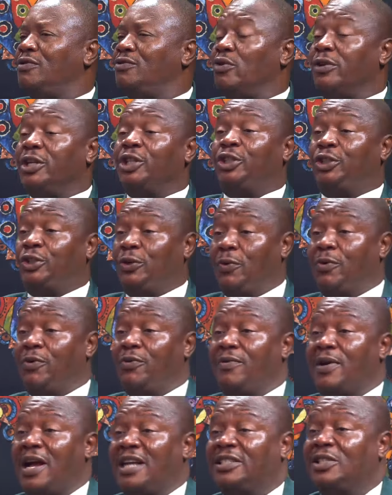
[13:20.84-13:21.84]
the show,
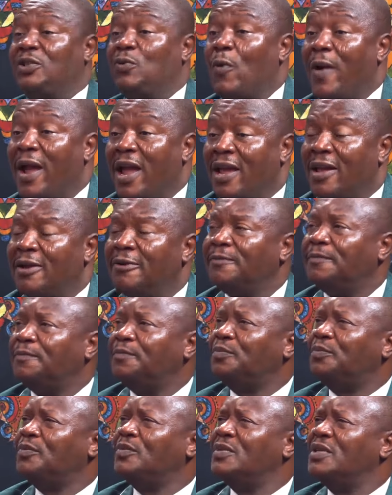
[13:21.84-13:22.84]
as it were,
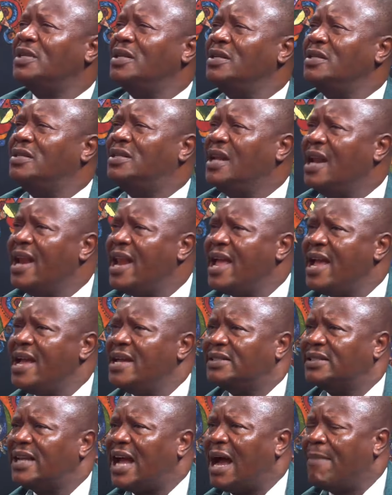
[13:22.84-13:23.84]

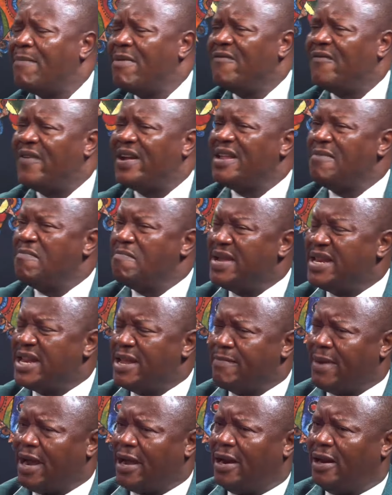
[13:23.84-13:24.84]
delays have been very
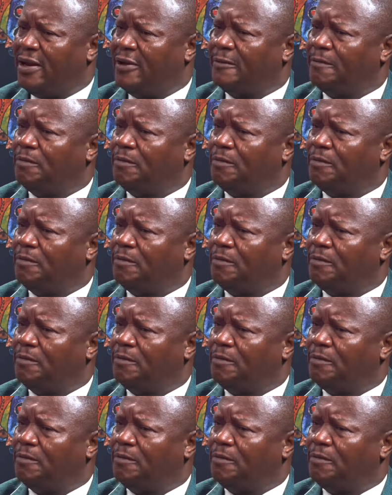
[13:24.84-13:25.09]
minimal.